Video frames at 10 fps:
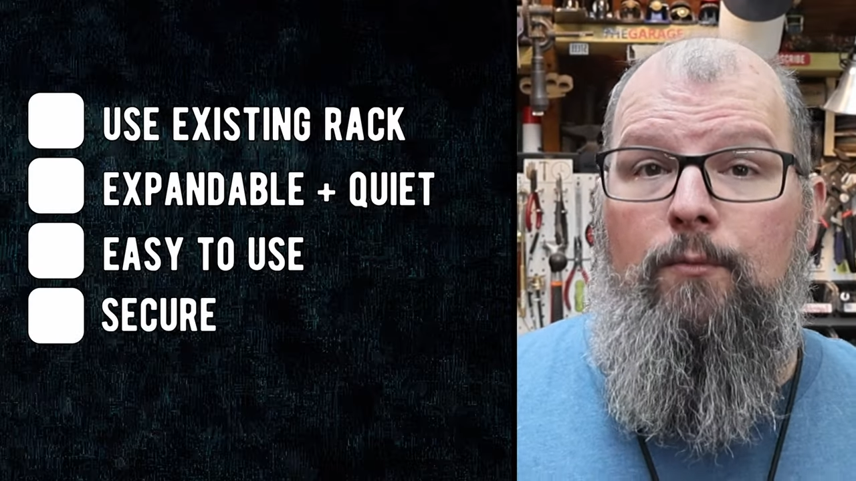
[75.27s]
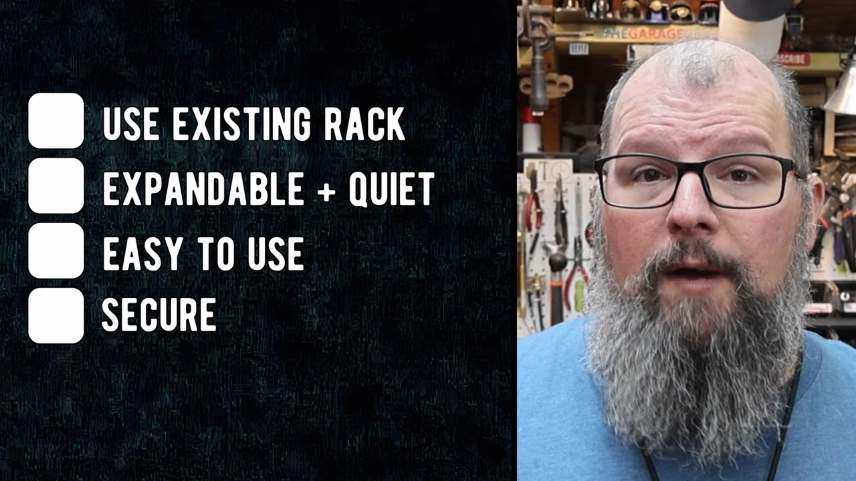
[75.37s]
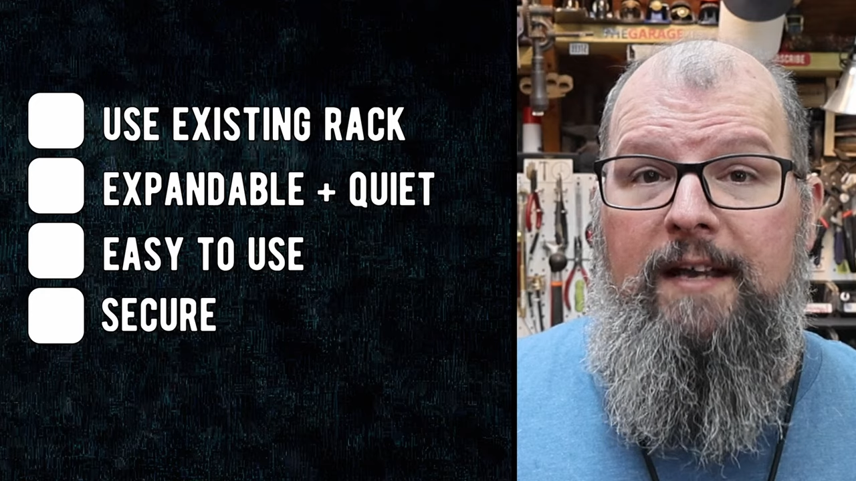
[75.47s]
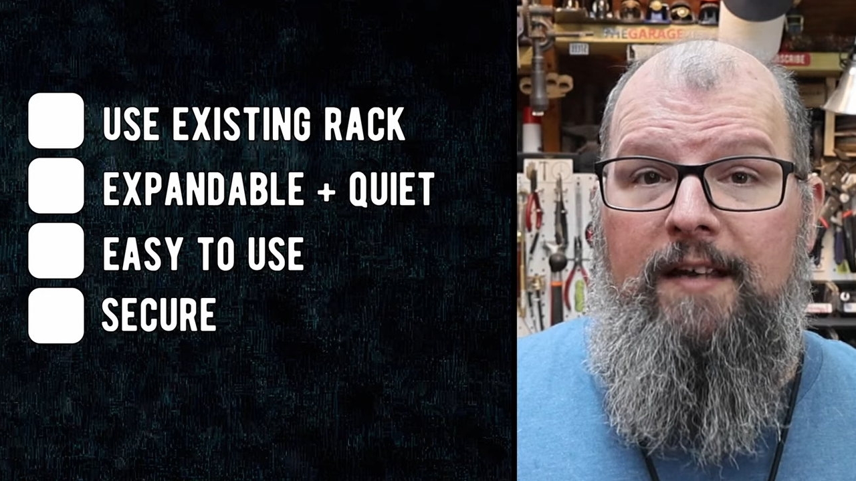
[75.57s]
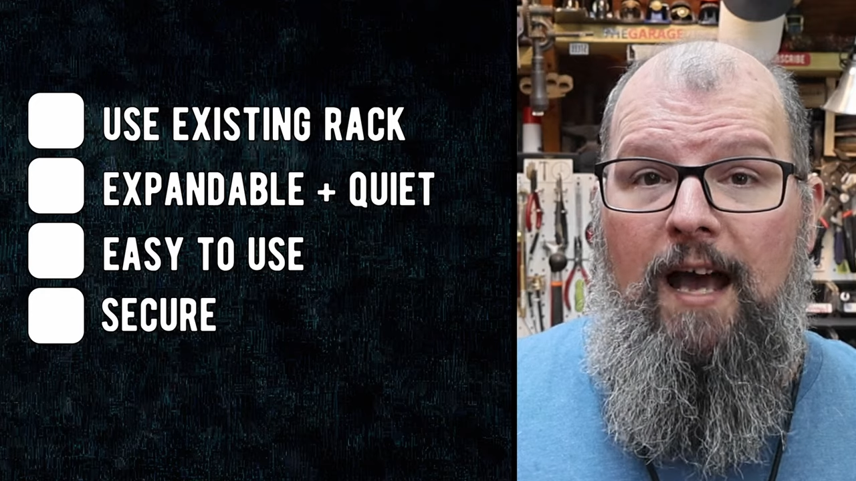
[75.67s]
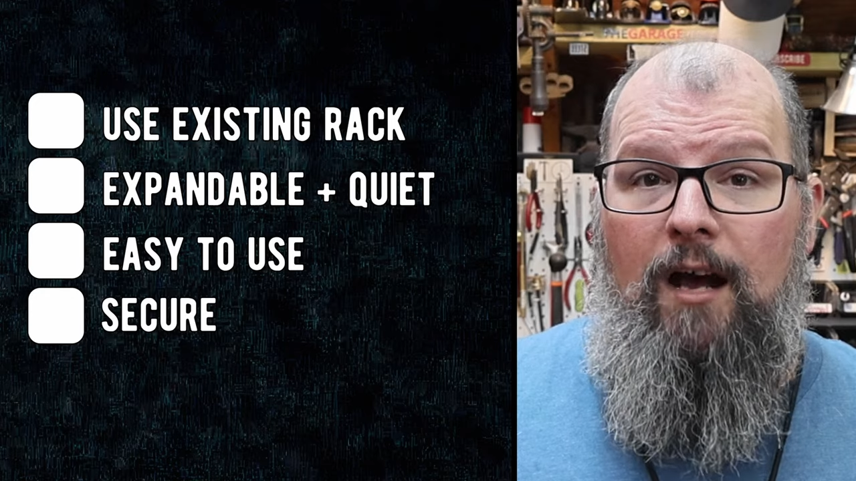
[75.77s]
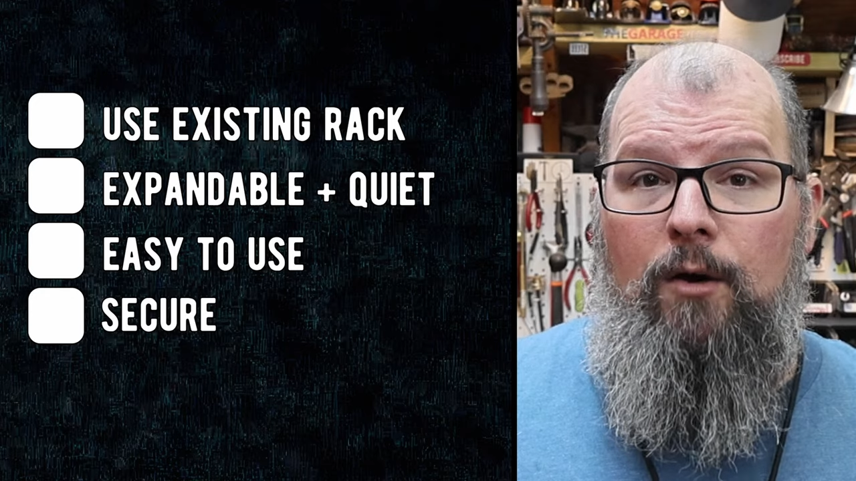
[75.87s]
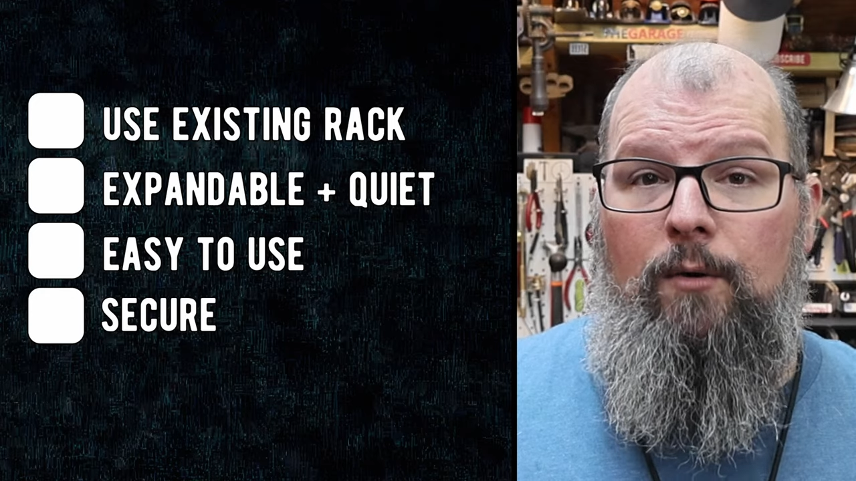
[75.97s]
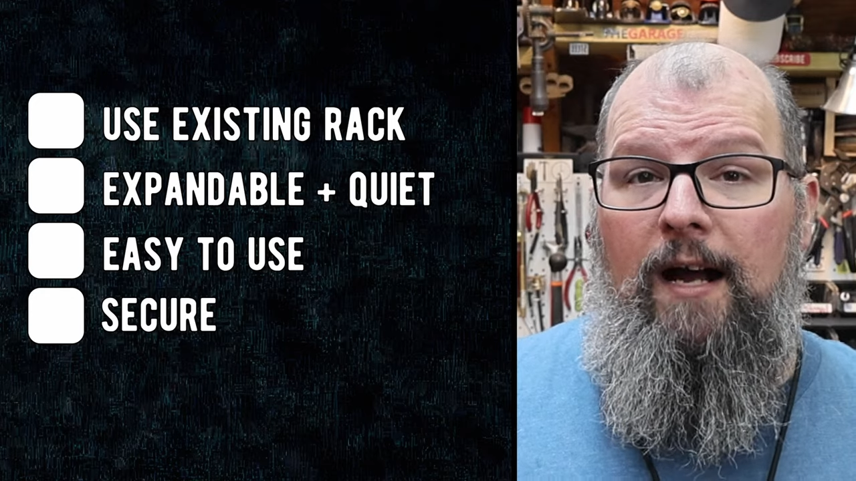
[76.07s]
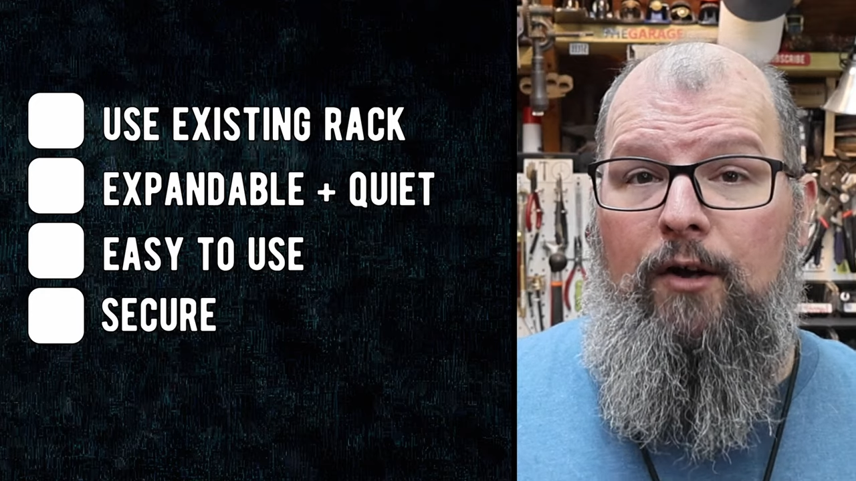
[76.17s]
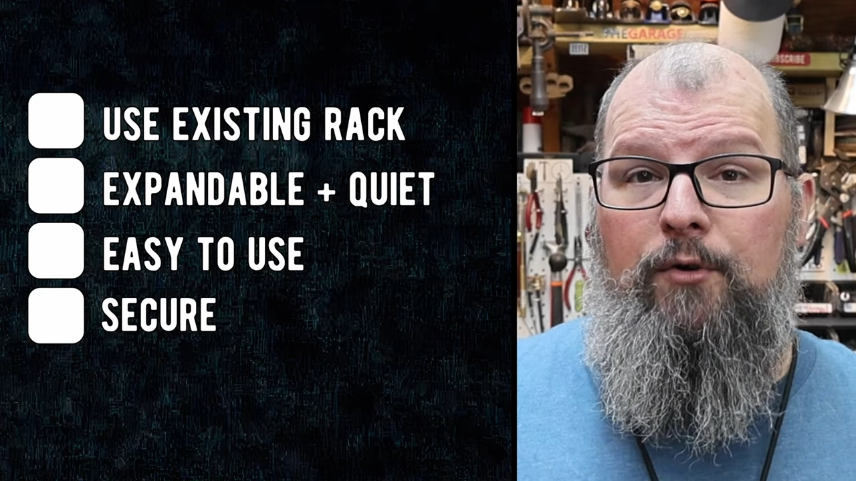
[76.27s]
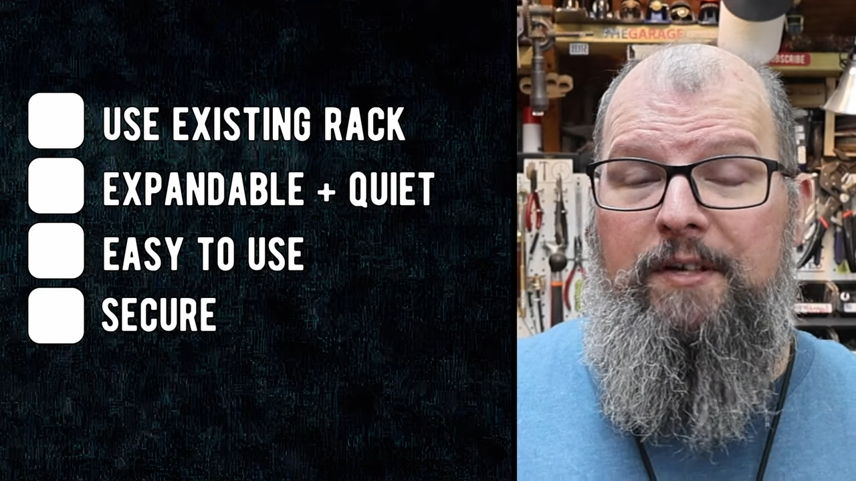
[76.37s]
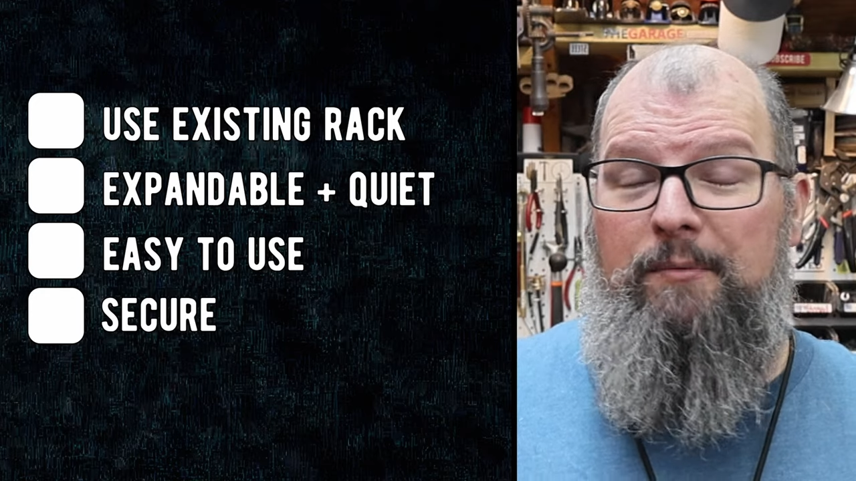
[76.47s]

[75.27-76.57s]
Right now, I only